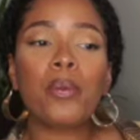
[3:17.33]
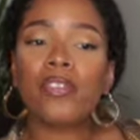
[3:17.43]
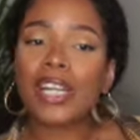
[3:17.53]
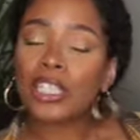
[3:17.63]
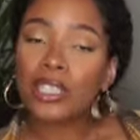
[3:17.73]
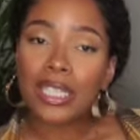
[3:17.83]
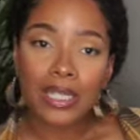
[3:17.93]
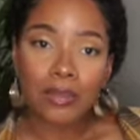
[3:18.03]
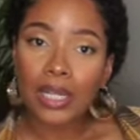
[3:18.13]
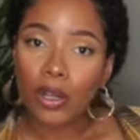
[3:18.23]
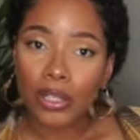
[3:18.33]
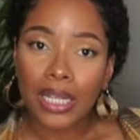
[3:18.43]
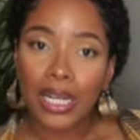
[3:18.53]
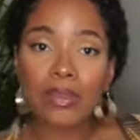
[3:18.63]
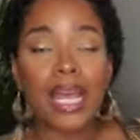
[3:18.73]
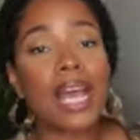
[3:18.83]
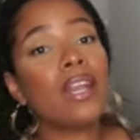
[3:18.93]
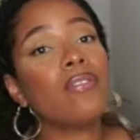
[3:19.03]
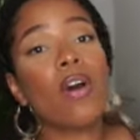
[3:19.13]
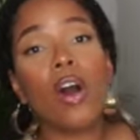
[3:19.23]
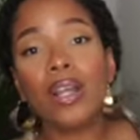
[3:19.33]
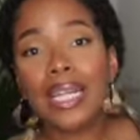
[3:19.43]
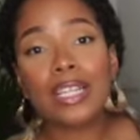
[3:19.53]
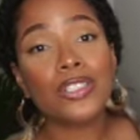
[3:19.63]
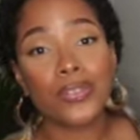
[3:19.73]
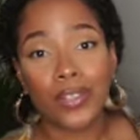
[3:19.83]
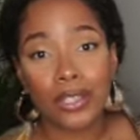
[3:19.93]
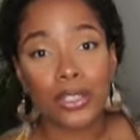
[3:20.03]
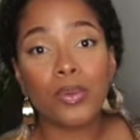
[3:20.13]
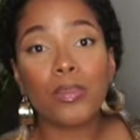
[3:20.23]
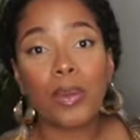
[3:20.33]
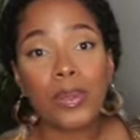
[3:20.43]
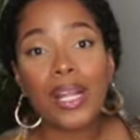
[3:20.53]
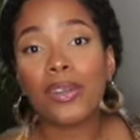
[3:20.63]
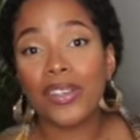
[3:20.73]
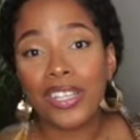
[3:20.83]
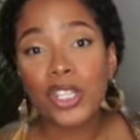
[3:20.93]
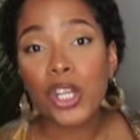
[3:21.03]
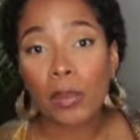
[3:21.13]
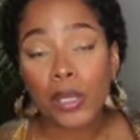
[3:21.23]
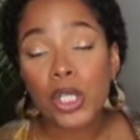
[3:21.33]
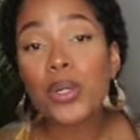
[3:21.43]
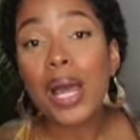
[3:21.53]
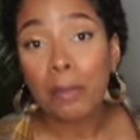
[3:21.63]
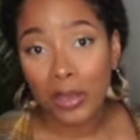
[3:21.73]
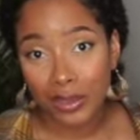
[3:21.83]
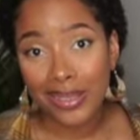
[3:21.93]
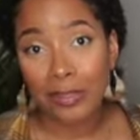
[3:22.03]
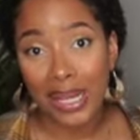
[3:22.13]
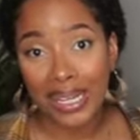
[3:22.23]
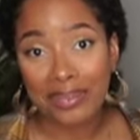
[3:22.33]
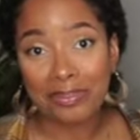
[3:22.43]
professionalism at all times. And if all else fails, remember that you need a job because you got bills to pay.